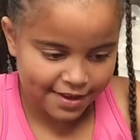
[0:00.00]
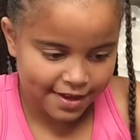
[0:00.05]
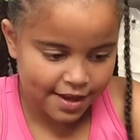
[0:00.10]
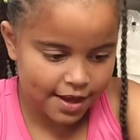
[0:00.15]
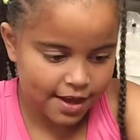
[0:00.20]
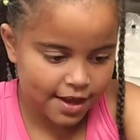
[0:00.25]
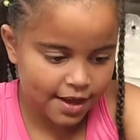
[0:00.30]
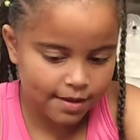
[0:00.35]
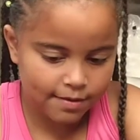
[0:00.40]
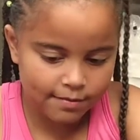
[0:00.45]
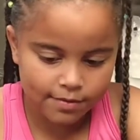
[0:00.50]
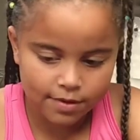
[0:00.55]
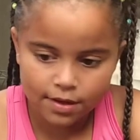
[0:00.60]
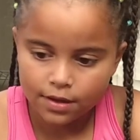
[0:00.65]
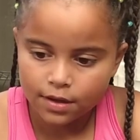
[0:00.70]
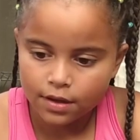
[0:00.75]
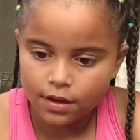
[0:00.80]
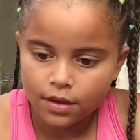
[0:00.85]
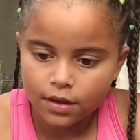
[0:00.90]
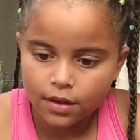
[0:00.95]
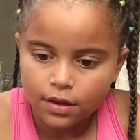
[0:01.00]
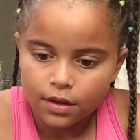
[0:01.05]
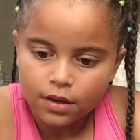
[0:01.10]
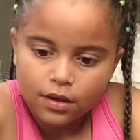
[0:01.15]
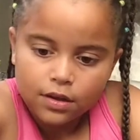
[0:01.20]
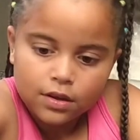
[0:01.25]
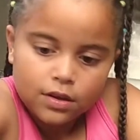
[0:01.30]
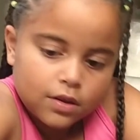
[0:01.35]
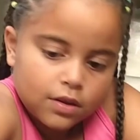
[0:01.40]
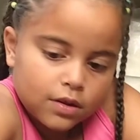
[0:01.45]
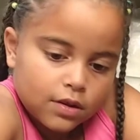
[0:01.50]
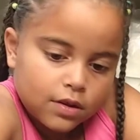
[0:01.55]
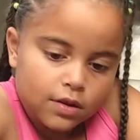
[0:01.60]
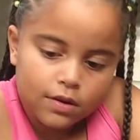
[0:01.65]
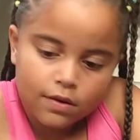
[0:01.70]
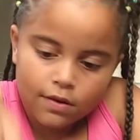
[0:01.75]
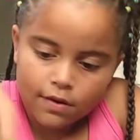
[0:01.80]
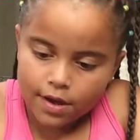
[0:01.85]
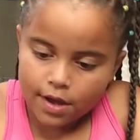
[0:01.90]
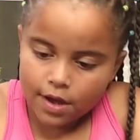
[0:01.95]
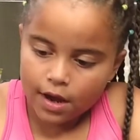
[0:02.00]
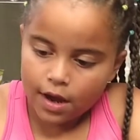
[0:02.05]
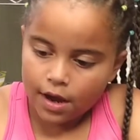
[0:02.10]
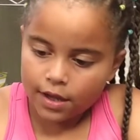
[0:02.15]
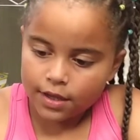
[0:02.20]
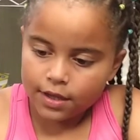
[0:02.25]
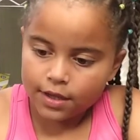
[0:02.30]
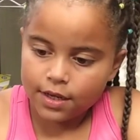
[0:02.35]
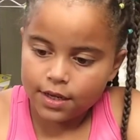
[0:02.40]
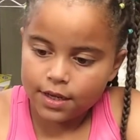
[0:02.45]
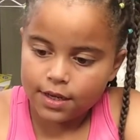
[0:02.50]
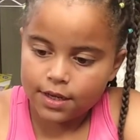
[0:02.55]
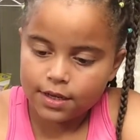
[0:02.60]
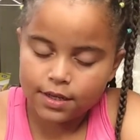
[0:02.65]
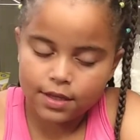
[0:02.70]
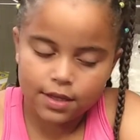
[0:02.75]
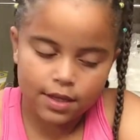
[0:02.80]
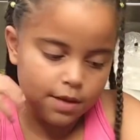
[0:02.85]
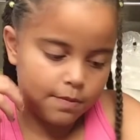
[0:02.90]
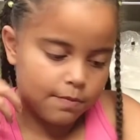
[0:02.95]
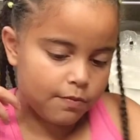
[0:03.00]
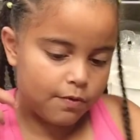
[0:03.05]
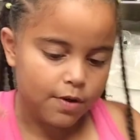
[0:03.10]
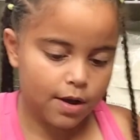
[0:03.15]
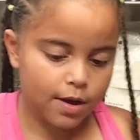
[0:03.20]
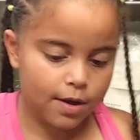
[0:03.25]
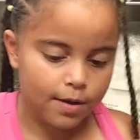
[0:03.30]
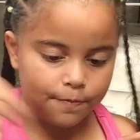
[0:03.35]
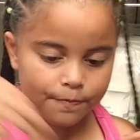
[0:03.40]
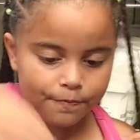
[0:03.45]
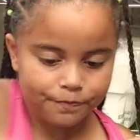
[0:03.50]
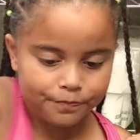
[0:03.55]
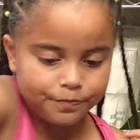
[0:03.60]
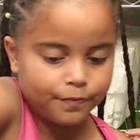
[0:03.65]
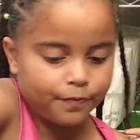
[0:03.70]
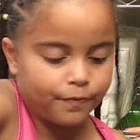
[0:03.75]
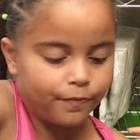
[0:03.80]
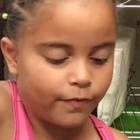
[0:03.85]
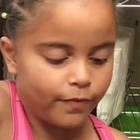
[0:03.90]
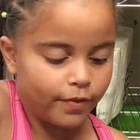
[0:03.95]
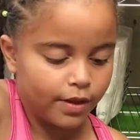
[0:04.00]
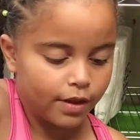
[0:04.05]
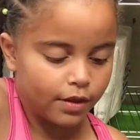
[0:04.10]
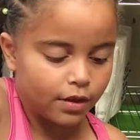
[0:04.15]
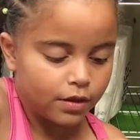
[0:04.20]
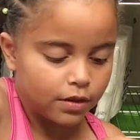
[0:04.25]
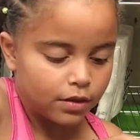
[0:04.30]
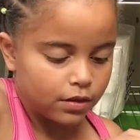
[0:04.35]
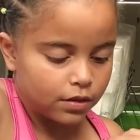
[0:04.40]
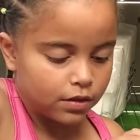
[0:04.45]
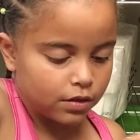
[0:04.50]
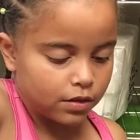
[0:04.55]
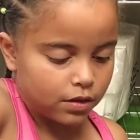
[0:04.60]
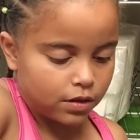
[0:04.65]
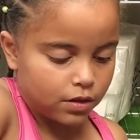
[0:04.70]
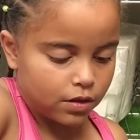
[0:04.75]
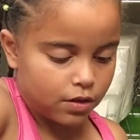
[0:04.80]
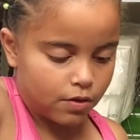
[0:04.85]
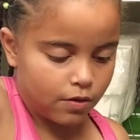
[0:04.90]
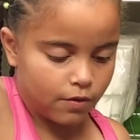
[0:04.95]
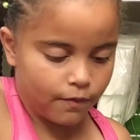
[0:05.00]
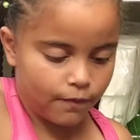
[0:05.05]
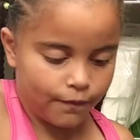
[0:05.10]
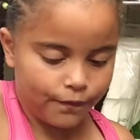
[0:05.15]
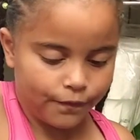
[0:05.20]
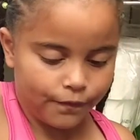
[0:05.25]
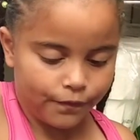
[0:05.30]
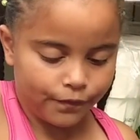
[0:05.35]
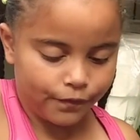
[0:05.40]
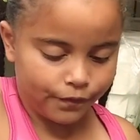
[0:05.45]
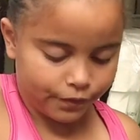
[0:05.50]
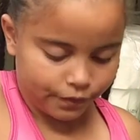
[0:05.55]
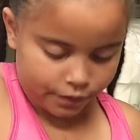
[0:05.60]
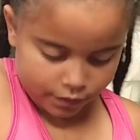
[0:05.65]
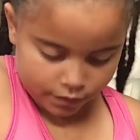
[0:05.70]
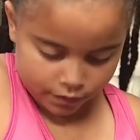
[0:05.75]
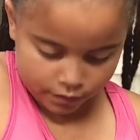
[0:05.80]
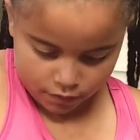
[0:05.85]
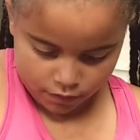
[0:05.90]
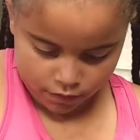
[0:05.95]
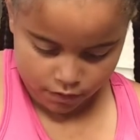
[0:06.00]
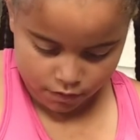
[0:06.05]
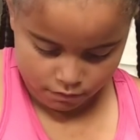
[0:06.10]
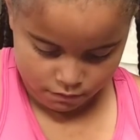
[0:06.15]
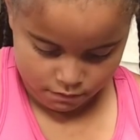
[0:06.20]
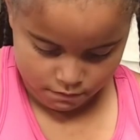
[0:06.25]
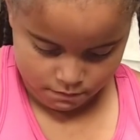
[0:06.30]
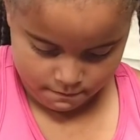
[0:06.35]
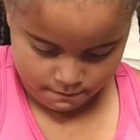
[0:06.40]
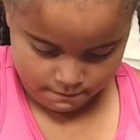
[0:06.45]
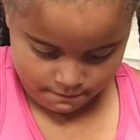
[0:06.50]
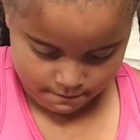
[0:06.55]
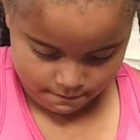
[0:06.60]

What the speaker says: times. So I got the zebra. So put